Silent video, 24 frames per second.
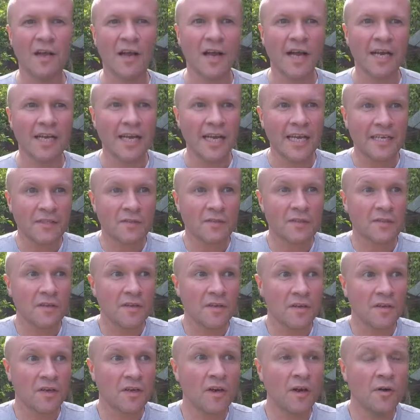I guess
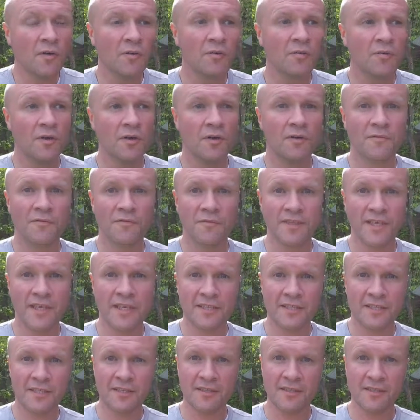the goal of
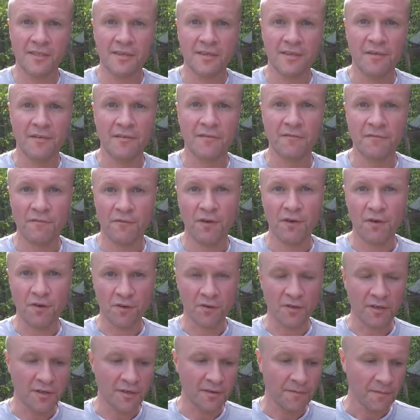this
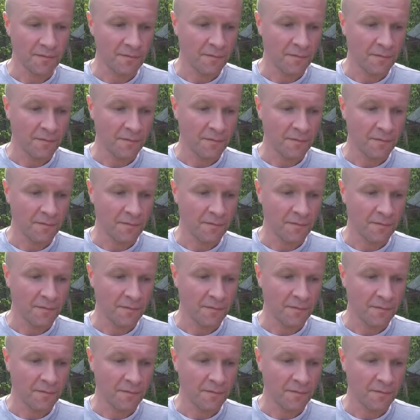vlog